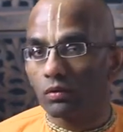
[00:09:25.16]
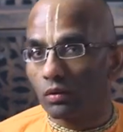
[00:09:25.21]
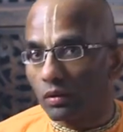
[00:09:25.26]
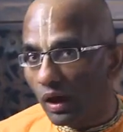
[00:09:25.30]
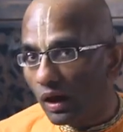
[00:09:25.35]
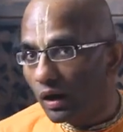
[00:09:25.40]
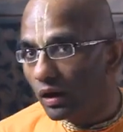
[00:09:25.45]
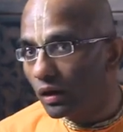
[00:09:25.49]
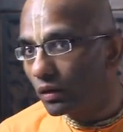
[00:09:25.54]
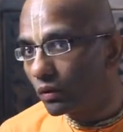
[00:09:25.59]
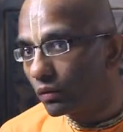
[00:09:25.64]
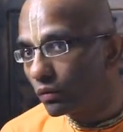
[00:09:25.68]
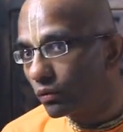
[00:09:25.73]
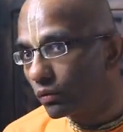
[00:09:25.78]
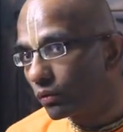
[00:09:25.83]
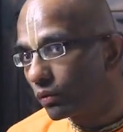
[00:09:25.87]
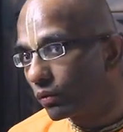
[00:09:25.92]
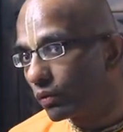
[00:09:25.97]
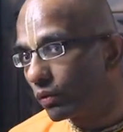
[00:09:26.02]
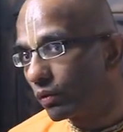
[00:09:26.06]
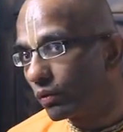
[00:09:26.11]
Now,
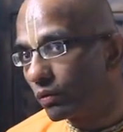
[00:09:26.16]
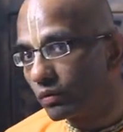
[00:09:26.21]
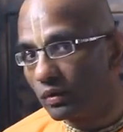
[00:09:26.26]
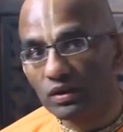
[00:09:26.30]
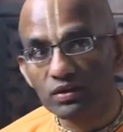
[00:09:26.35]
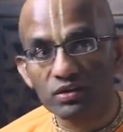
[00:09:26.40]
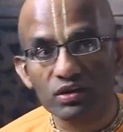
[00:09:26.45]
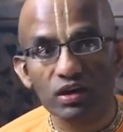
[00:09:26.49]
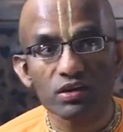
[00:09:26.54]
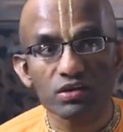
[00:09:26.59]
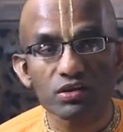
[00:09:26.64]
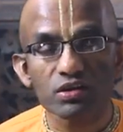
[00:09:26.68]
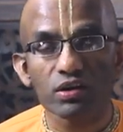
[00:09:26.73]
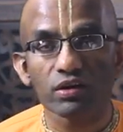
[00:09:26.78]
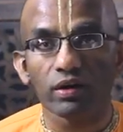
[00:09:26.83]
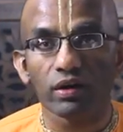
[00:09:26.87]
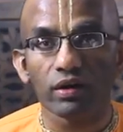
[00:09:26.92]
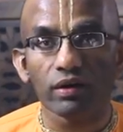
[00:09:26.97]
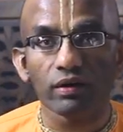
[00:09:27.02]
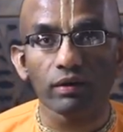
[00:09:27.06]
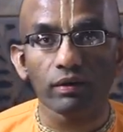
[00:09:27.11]
let's
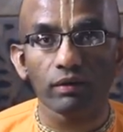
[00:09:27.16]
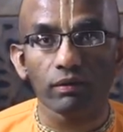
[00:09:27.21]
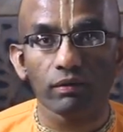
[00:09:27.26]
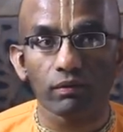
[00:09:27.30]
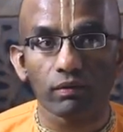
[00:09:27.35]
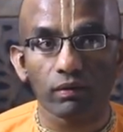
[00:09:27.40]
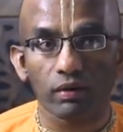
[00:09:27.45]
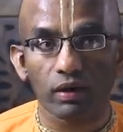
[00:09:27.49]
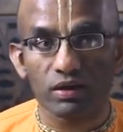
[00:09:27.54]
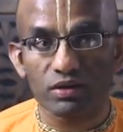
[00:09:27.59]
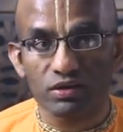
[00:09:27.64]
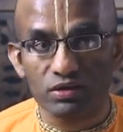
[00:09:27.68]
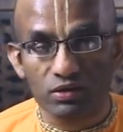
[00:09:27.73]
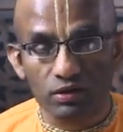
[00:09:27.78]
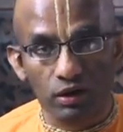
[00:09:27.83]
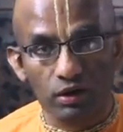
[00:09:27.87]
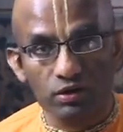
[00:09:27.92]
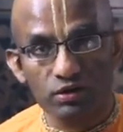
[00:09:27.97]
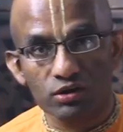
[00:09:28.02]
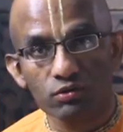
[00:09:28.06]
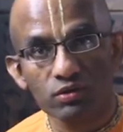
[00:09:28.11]
consider, cons-
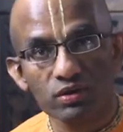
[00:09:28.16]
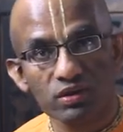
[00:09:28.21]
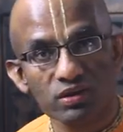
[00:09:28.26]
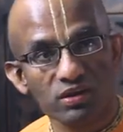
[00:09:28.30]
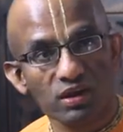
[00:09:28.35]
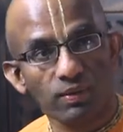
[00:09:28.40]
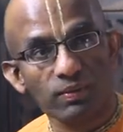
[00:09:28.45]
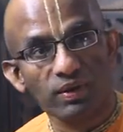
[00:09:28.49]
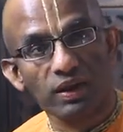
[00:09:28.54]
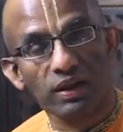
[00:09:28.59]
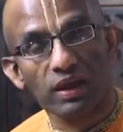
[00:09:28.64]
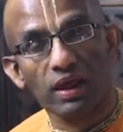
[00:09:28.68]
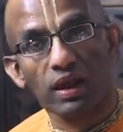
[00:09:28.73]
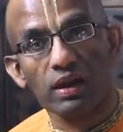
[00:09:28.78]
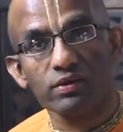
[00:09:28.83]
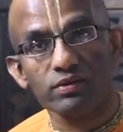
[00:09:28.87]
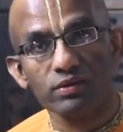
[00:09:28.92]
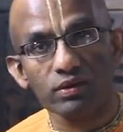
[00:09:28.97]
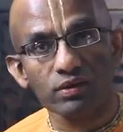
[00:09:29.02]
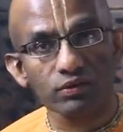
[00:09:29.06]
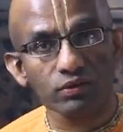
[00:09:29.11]
continuing this chemical
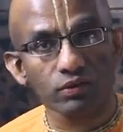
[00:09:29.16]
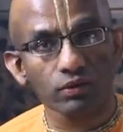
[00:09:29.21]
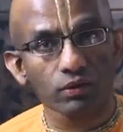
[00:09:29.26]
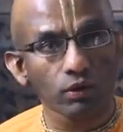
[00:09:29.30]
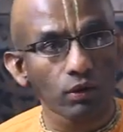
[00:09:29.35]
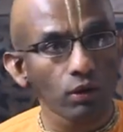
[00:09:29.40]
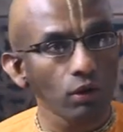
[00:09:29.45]
analysis,